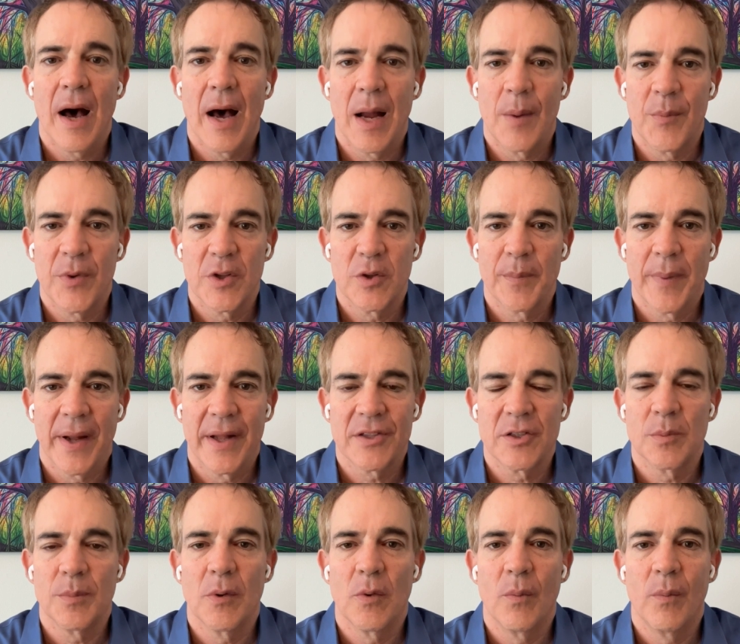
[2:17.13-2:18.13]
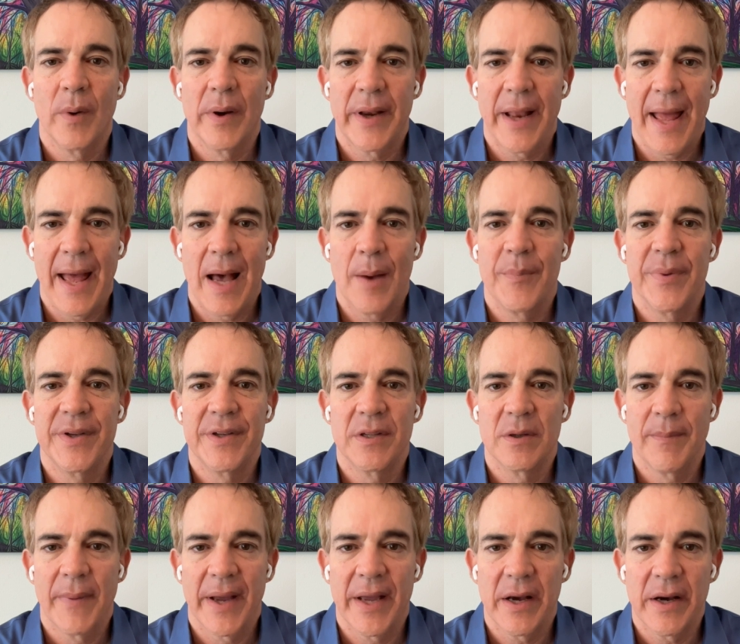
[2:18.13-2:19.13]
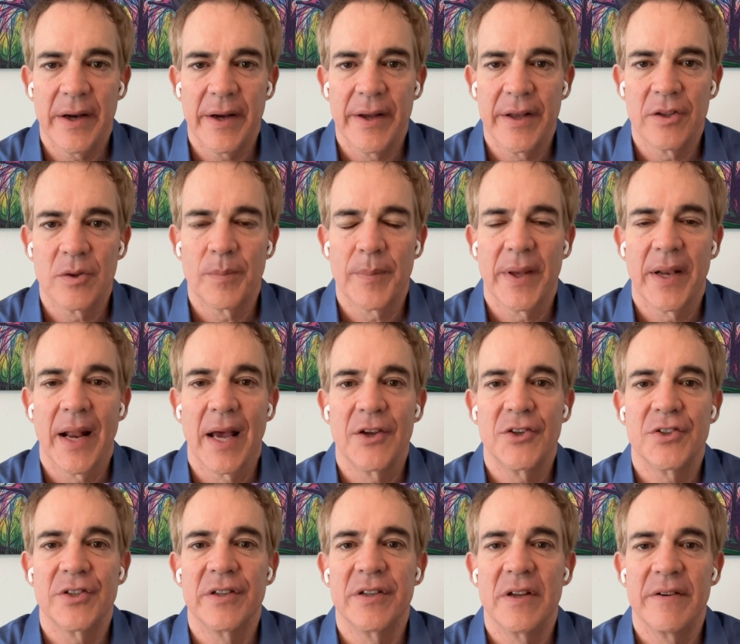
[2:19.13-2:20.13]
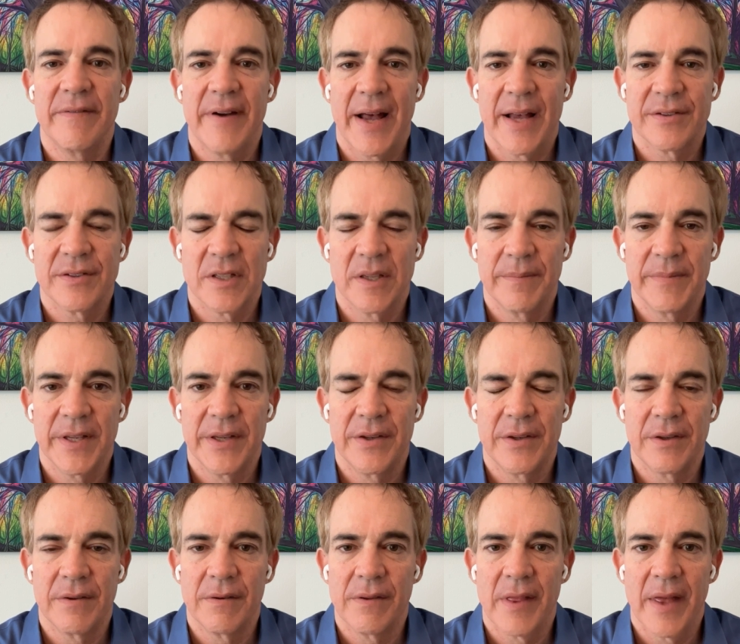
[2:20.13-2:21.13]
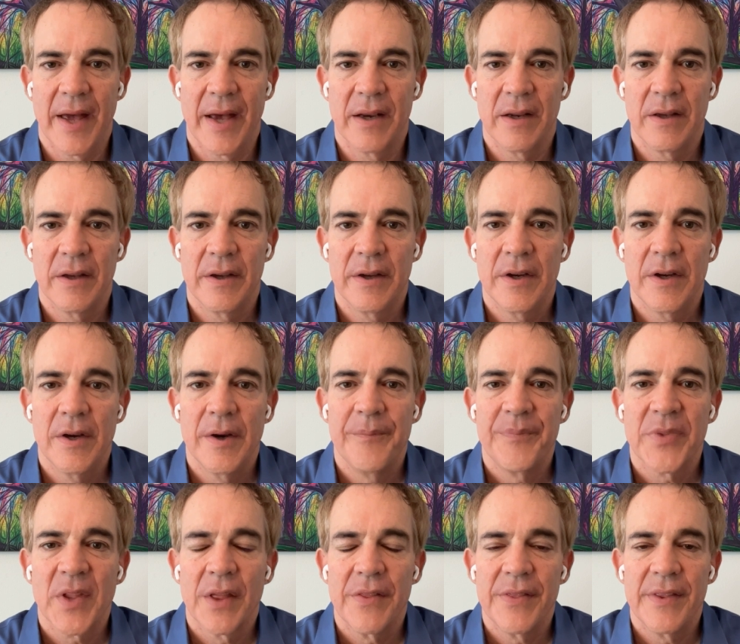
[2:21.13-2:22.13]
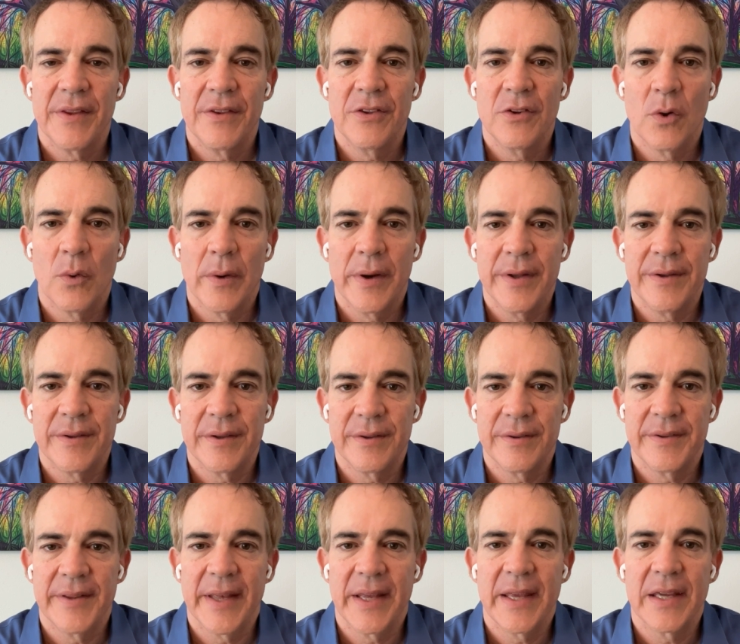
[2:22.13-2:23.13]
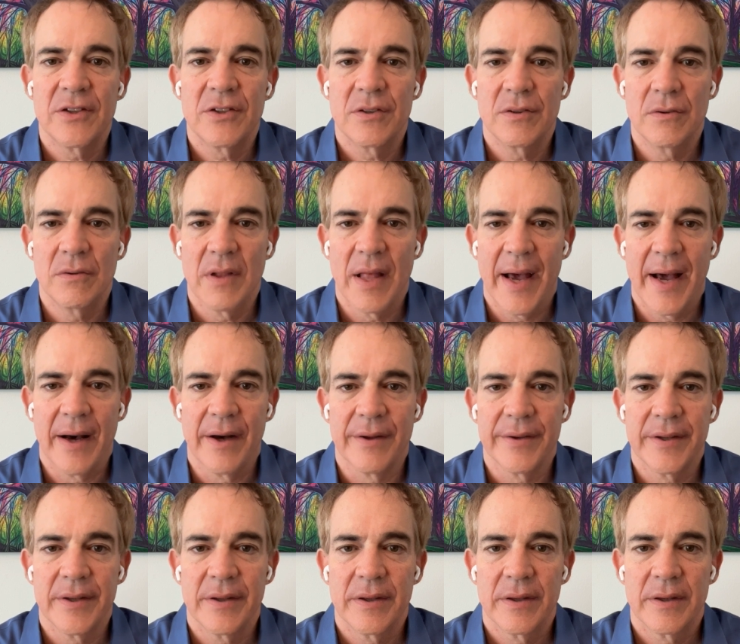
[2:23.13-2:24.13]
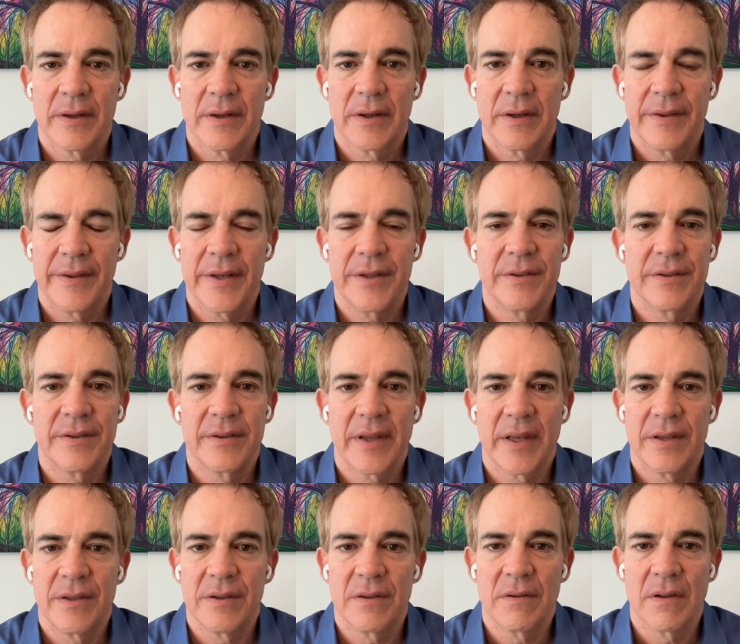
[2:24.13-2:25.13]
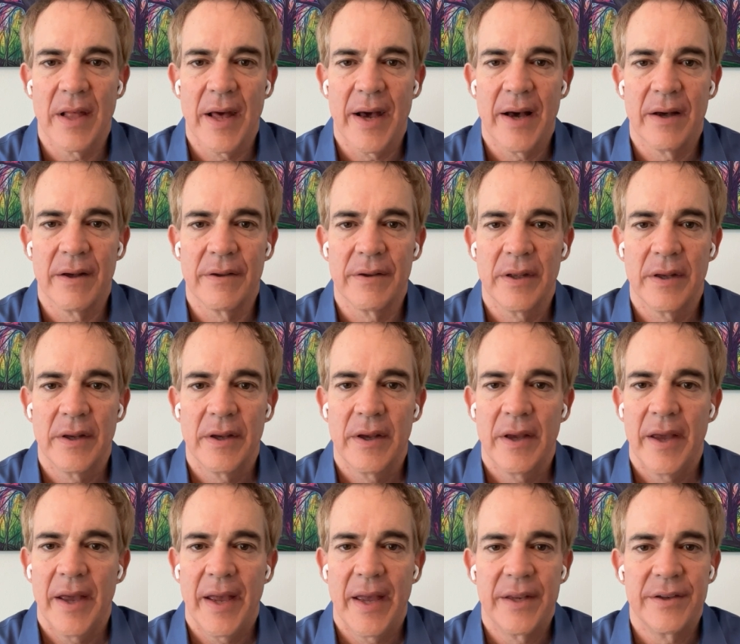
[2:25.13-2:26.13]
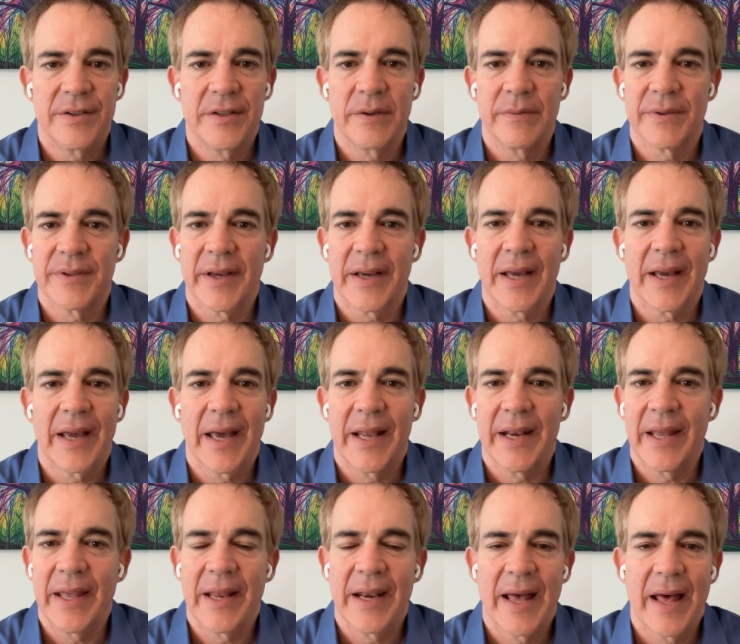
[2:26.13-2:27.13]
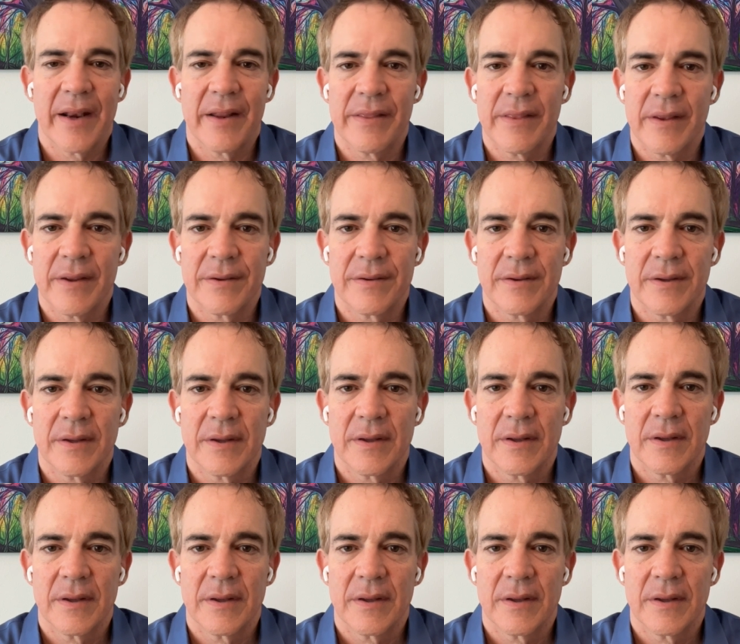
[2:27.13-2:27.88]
I'm responsible what happened to my husband. I shouldn't have asked him to do that. The noises, they get too loud. They just get too loud. And she was like, I got to get out of this.